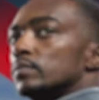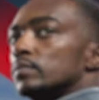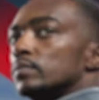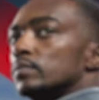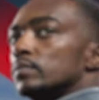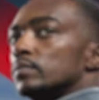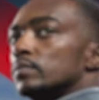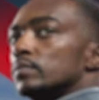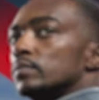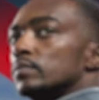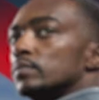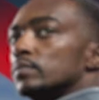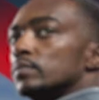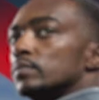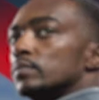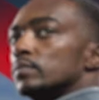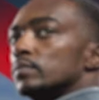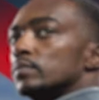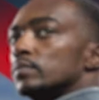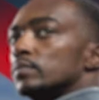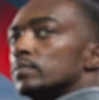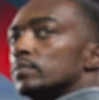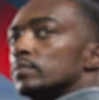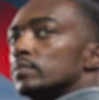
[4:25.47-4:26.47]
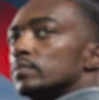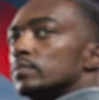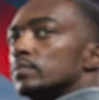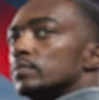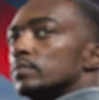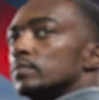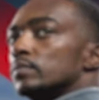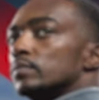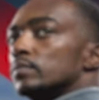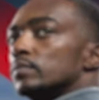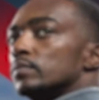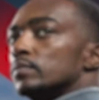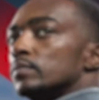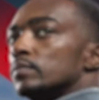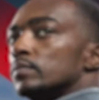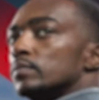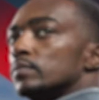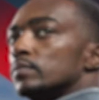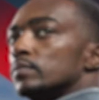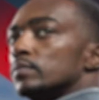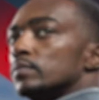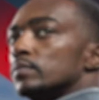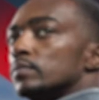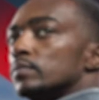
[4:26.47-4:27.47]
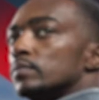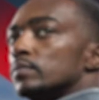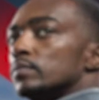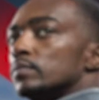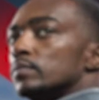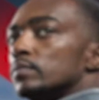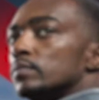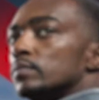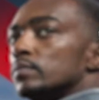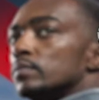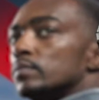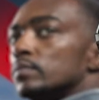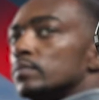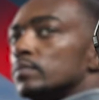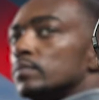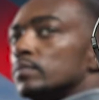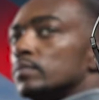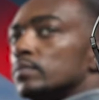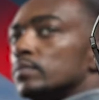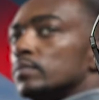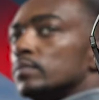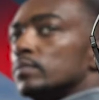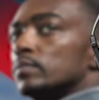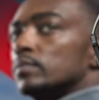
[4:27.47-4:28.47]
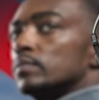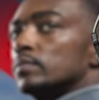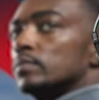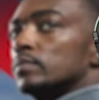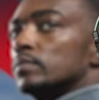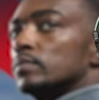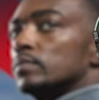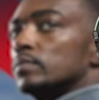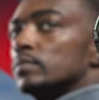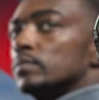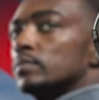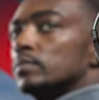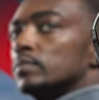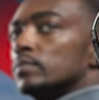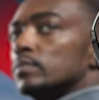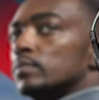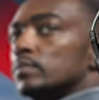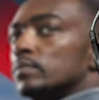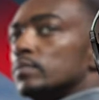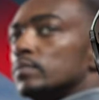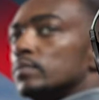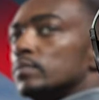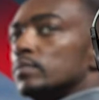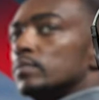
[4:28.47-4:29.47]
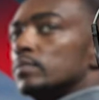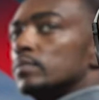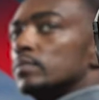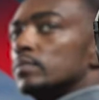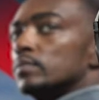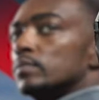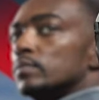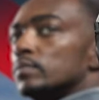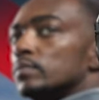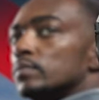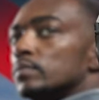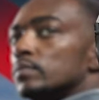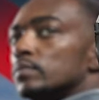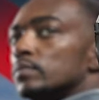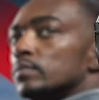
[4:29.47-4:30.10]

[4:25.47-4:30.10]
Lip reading: (silent)